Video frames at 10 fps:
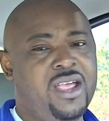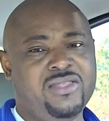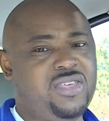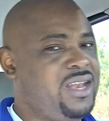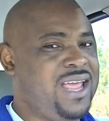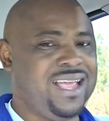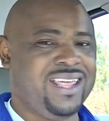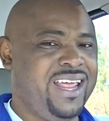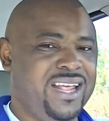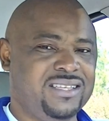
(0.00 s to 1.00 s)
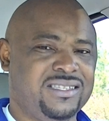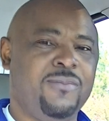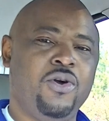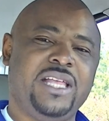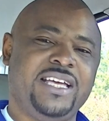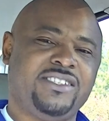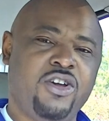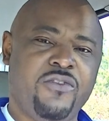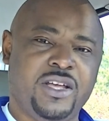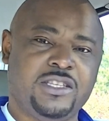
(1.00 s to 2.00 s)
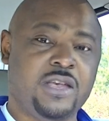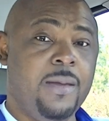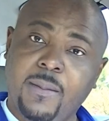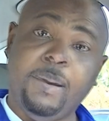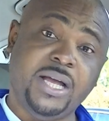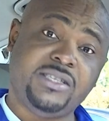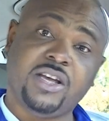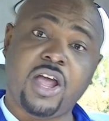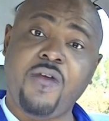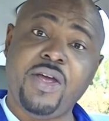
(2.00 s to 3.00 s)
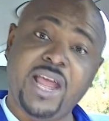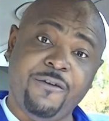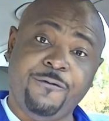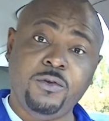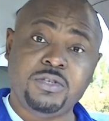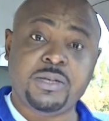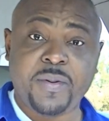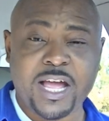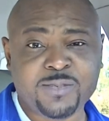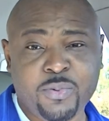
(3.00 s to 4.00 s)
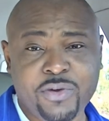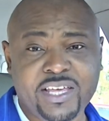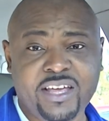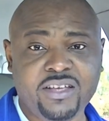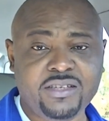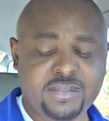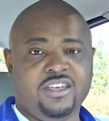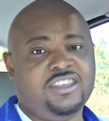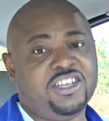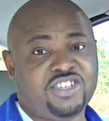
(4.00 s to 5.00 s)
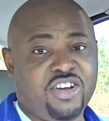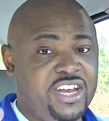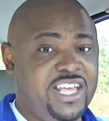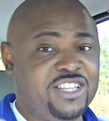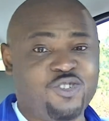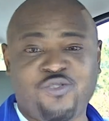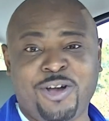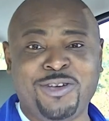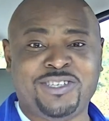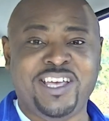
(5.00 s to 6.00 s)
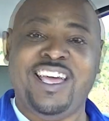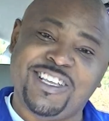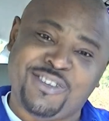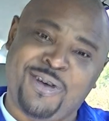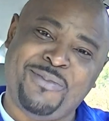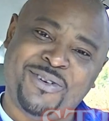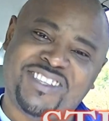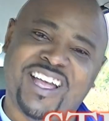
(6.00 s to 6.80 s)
They're not kings, they're more like servants. But to current and future passport kings, your journey into royalty is almost